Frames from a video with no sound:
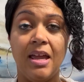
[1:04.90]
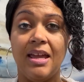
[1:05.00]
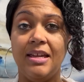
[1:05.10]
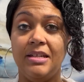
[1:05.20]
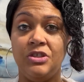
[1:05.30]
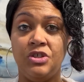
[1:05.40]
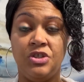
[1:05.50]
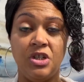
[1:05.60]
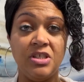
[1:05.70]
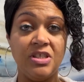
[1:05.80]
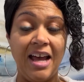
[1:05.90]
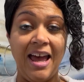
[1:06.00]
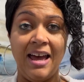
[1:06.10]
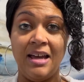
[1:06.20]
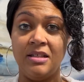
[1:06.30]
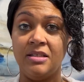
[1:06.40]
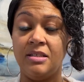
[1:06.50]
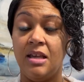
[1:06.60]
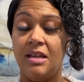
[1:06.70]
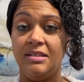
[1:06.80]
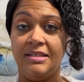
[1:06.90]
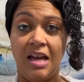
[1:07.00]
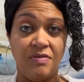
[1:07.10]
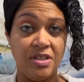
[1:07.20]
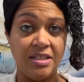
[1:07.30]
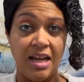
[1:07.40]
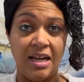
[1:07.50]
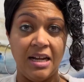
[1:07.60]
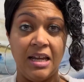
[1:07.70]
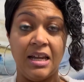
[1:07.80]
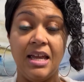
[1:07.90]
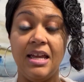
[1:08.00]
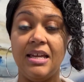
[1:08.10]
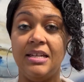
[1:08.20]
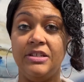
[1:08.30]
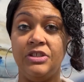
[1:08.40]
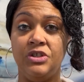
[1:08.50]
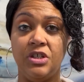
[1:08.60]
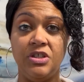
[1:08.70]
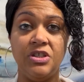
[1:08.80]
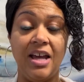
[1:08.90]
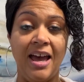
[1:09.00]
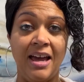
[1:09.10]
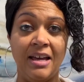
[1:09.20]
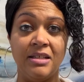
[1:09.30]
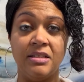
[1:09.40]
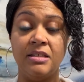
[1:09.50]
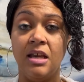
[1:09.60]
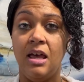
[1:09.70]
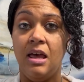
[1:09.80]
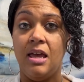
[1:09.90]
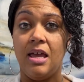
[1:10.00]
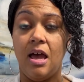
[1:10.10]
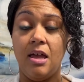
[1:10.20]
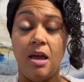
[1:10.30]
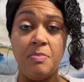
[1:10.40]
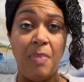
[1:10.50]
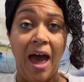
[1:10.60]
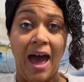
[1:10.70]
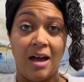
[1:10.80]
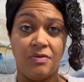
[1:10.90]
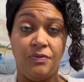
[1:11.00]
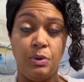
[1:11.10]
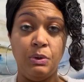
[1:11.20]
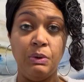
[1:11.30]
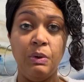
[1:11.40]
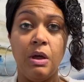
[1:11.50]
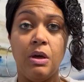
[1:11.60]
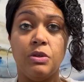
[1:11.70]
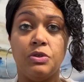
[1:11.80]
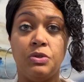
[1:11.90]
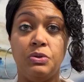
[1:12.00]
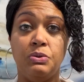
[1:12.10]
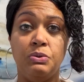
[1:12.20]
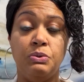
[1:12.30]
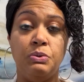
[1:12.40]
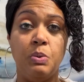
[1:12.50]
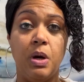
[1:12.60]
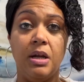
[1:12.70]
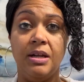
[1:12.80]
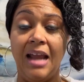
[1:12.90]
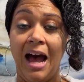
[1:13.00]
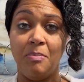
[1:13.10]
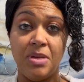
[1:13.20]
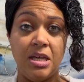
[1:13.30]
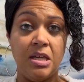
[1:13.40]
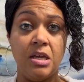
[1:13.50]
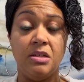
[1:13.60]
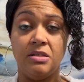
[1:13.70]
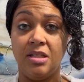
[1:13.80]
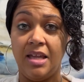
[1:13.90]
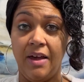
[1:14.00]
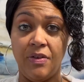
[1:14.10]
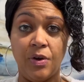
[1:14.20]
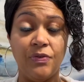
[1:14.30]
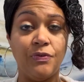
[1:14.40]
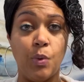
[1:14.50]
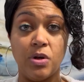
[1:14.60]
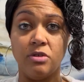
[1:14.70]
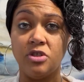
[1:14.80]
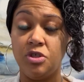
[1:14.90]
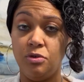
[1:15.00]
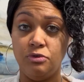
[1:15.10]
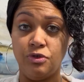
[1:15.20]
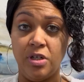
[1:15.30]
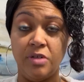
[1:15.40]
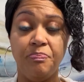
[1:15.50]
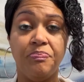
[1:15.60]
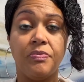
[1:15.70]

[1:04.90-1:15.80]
It is just as devastating. It is just as impactful to not be together for your children,